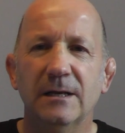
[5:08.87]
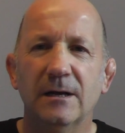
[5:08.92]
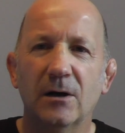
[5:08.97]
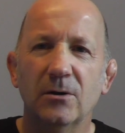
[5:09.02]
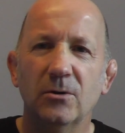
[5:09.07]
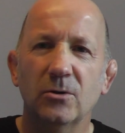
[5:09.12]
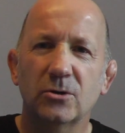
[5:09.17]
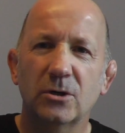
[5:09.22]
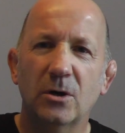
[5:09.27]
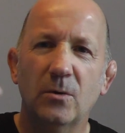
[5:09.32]
I
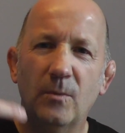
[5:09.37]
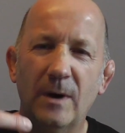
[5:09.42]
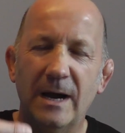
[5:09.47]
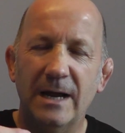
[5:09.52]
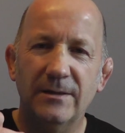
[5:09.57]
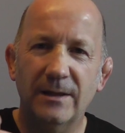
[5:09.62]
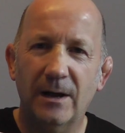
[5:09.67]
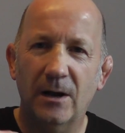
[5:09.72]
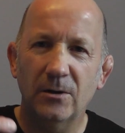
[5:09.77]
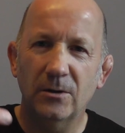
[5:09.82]
look at
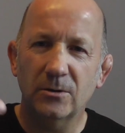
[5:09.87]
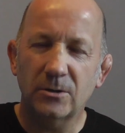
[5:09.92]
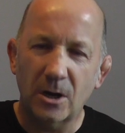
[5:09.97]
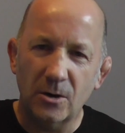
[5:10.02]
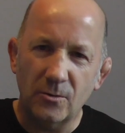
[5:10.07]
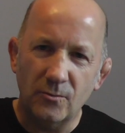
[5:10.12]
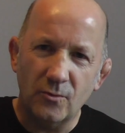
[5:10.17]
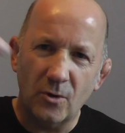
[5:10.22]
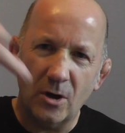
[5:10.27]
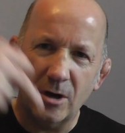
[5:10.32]
where that, I
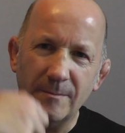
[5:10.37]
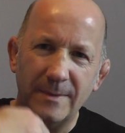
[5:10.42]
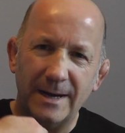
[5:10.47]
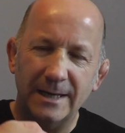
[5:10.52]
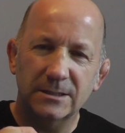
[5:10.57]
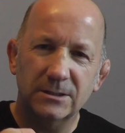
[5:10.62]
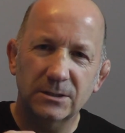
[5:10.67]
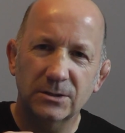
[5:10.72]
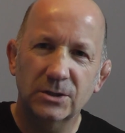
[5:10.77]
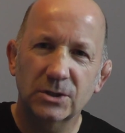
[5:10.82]
go right
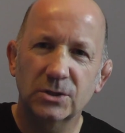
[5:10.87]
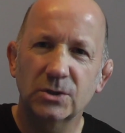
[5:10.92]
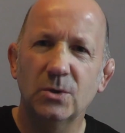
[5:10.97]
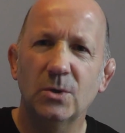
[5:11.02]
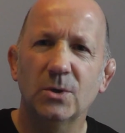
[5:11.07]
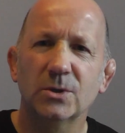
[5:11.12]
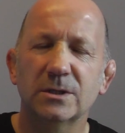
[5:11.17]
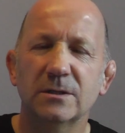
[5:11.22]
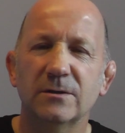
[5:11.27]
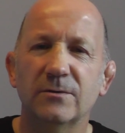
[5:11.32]
back to the
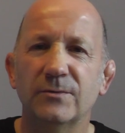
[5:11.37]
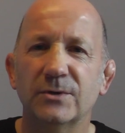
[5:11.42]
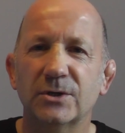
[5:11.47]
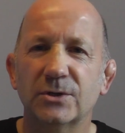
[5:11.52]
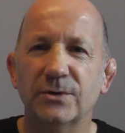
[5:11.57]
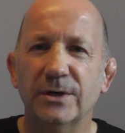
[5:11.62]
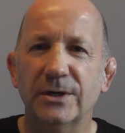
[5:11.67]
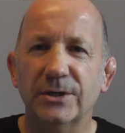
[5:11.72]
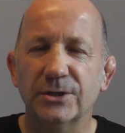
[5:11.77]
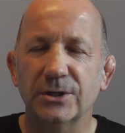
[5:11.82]
source of the
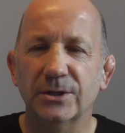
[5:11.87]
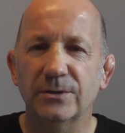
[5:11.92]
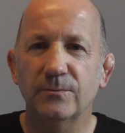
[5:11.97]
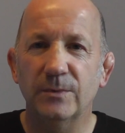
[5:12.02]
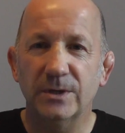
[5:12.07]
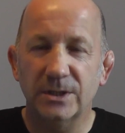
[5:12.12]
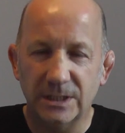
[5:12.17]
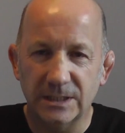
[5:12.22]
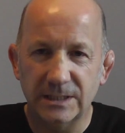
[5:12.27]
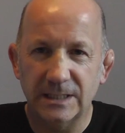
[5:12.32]
restriction,
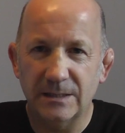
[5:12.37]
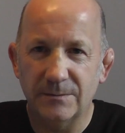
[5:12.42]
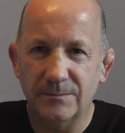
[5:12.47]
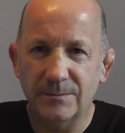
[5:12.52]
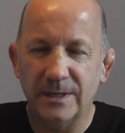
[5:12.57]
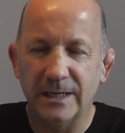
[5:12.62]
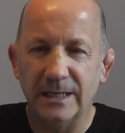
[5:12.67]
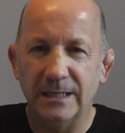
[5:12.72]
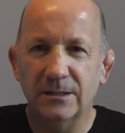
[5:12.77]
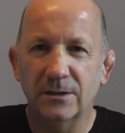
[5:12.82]
which is in
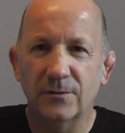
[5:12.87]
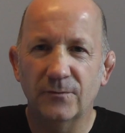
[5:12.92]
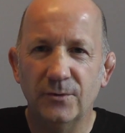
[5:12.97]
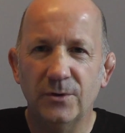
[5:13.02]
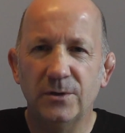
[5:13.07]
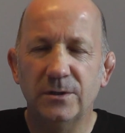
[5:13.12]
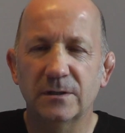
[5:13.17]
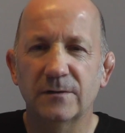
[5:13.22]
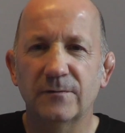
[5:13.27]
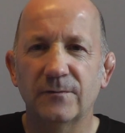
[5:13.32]
me, the
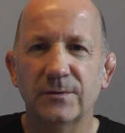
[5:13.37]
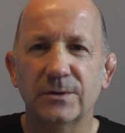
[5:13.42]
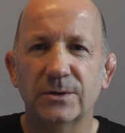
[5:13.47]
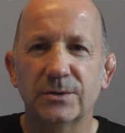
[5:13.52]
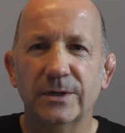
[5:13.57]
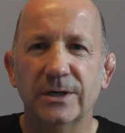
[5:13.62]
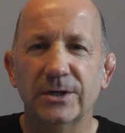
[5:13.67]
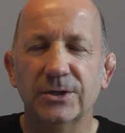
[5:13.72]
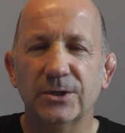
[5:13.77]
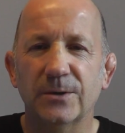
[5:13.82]
root of the
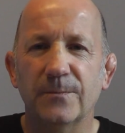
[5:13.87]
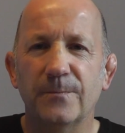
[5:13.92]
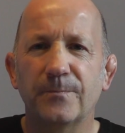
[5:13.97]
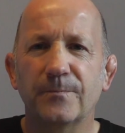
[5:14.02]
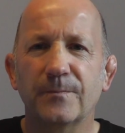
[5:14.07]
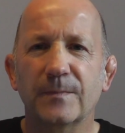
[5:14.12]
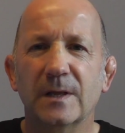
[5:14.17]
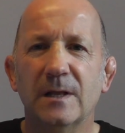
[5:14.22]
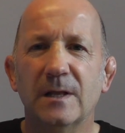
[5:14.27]
restriction,